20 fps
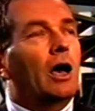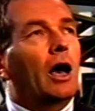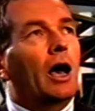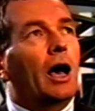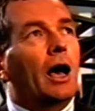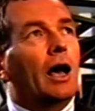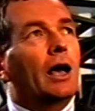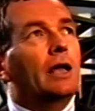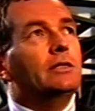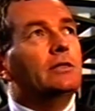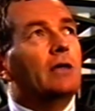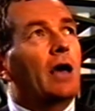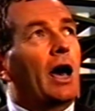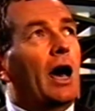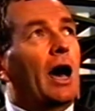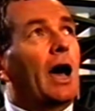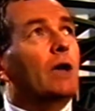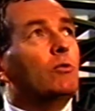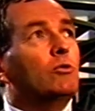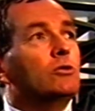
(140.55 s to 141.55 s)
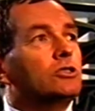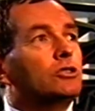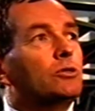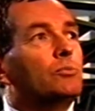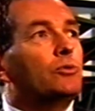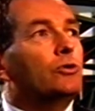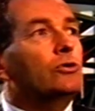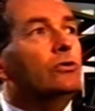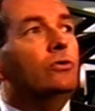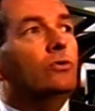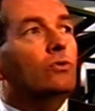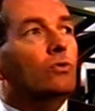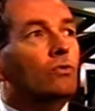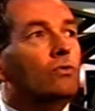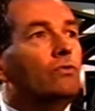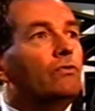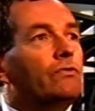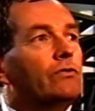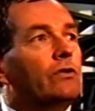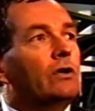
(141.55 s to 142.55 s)
And I want to
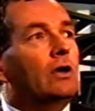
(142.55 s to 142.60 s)
prove